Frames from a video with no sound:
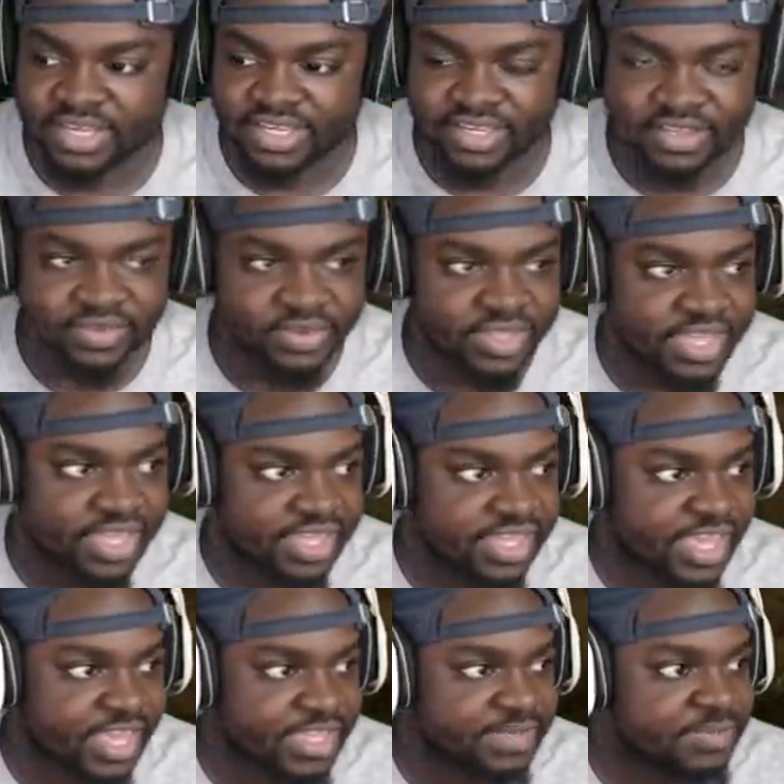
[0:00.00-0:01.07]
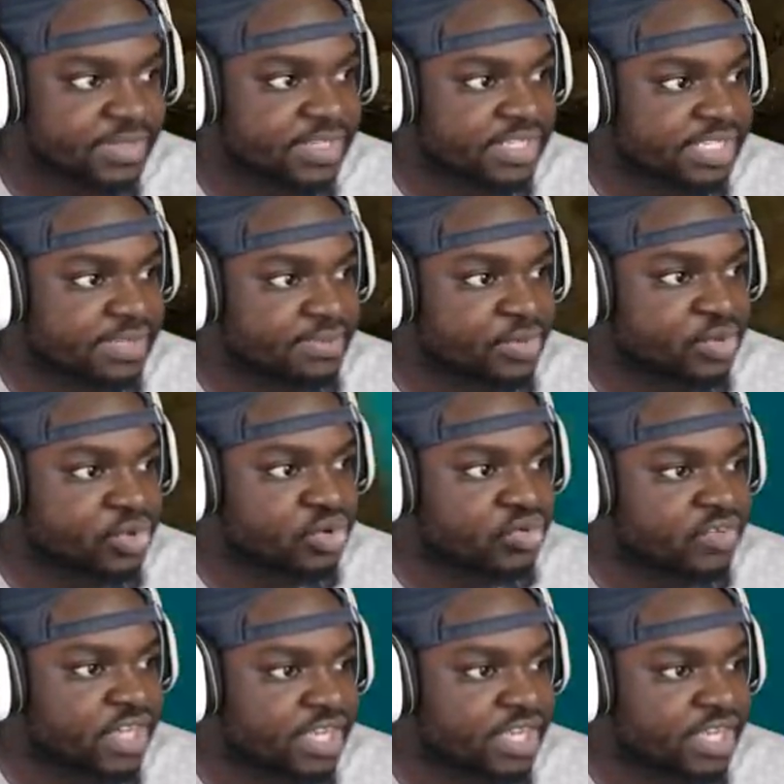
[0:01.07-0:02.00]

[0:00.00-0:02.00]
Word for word: okay. Game's looking smooth.